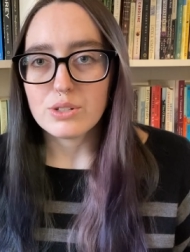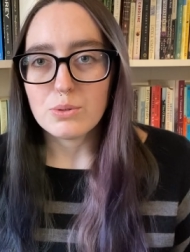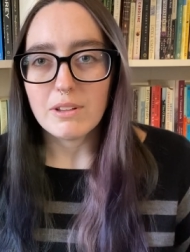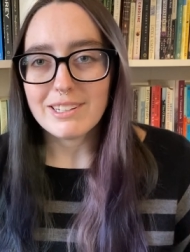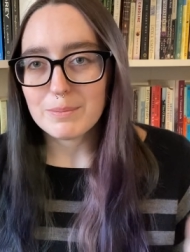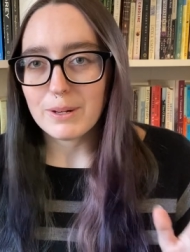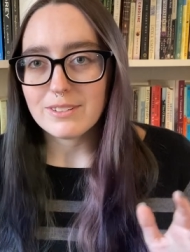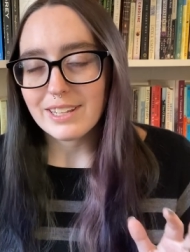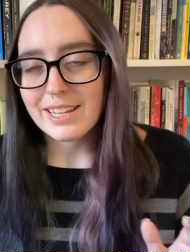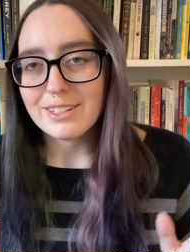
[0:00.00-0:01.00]
who lies about
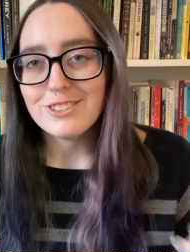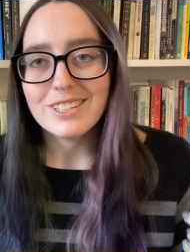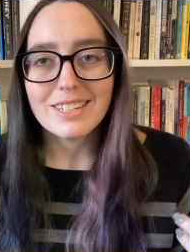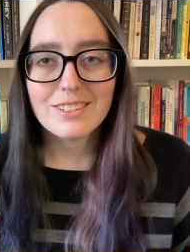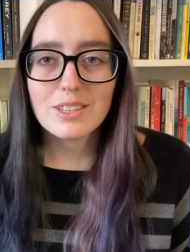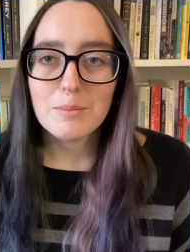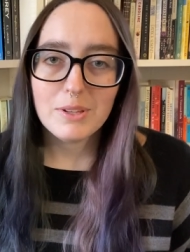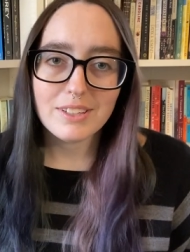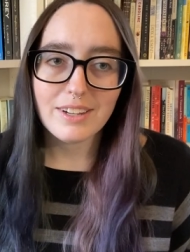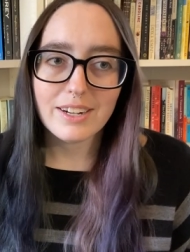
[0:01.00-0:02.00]
his age to get into the
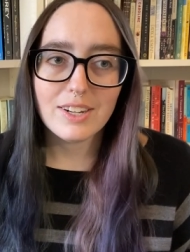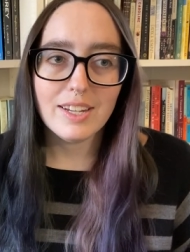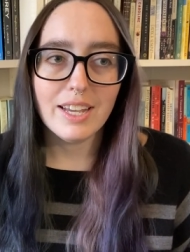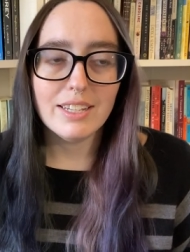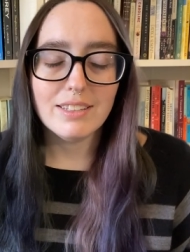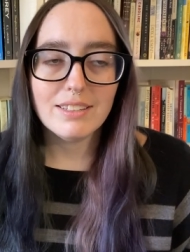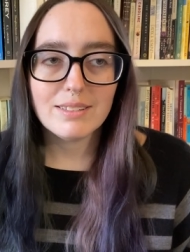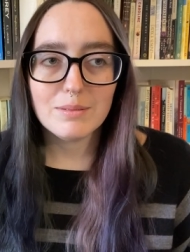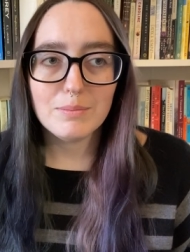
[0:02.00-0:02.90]
military and